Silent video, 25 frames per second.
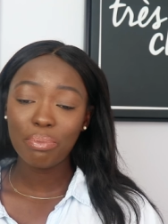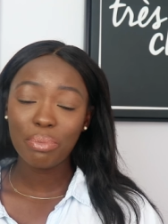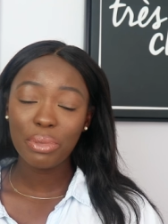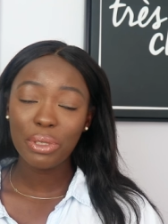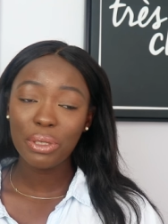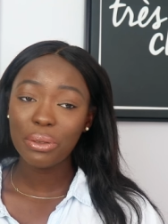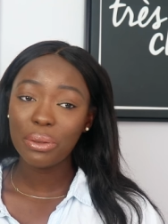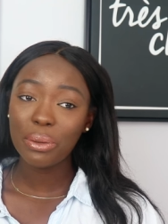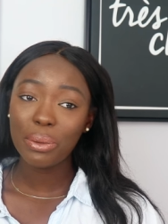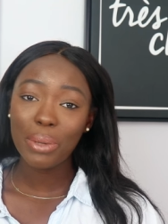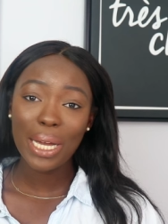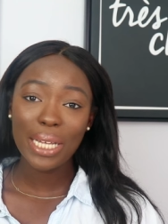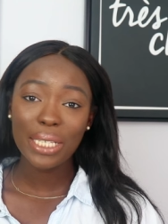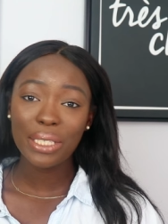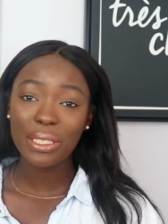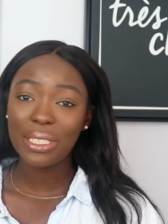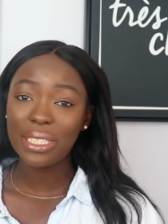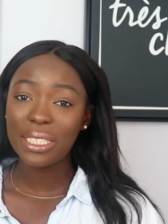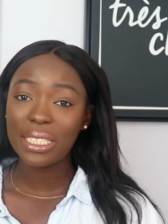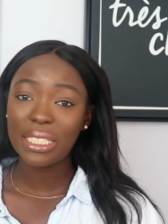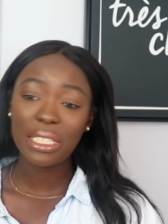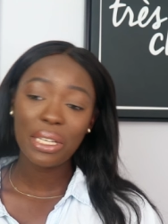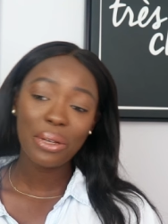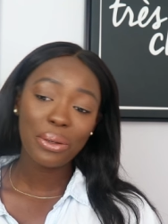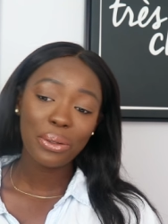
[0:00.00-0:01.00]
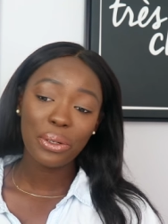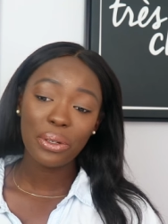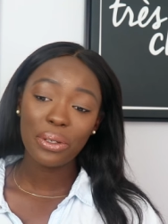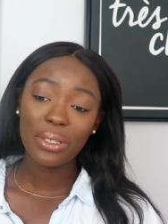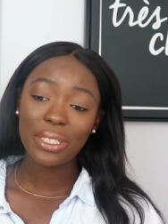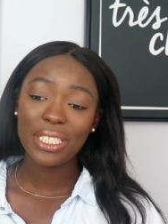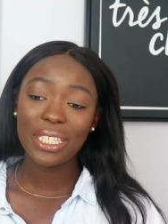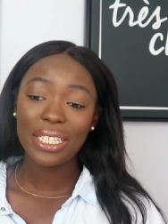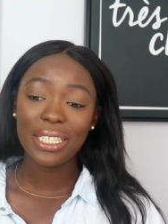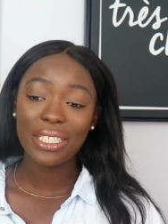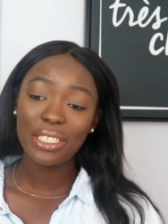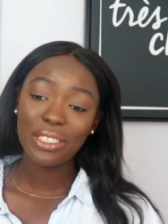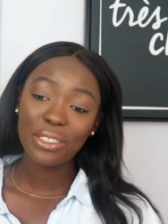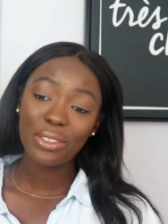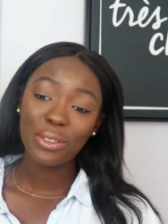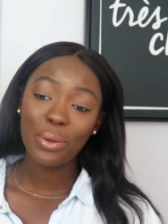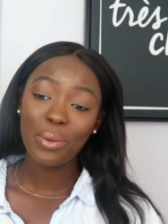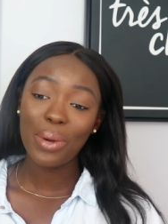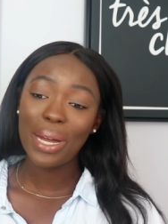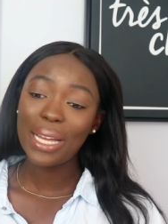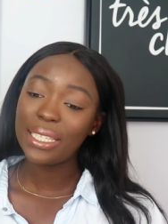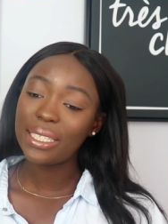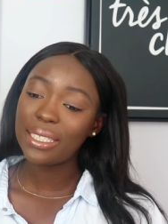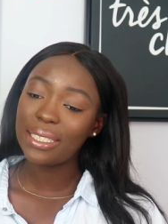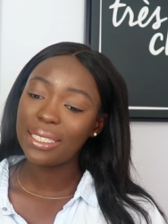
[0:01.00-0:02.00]
you know, why is the scale not changing, or
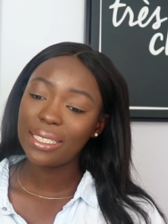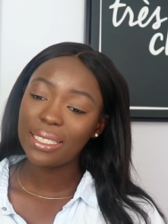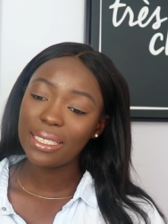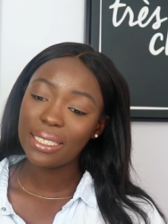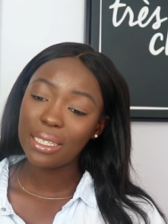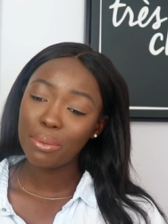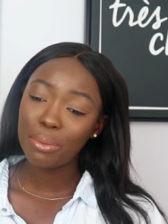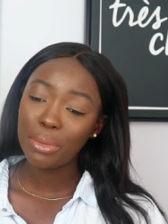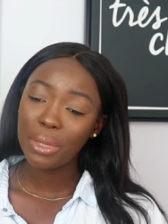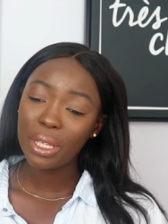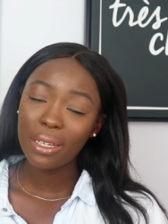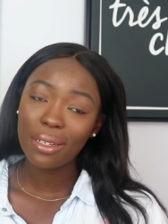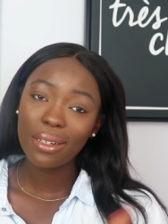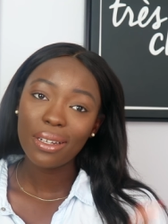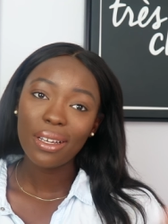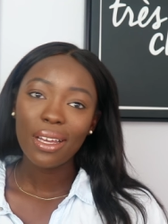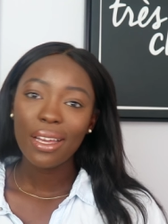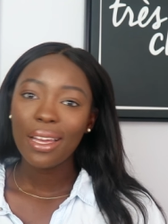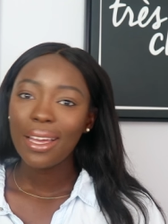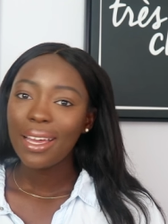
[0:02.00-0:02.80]
why is it the same thing?